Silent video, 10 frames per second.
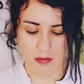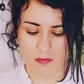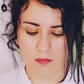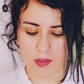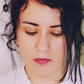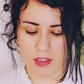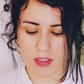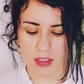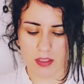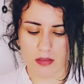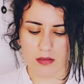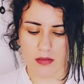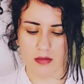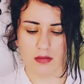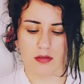When really,
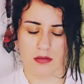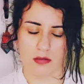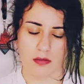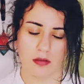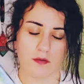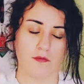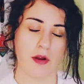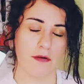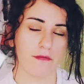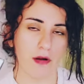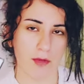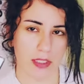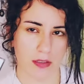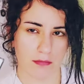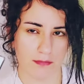you're far from it.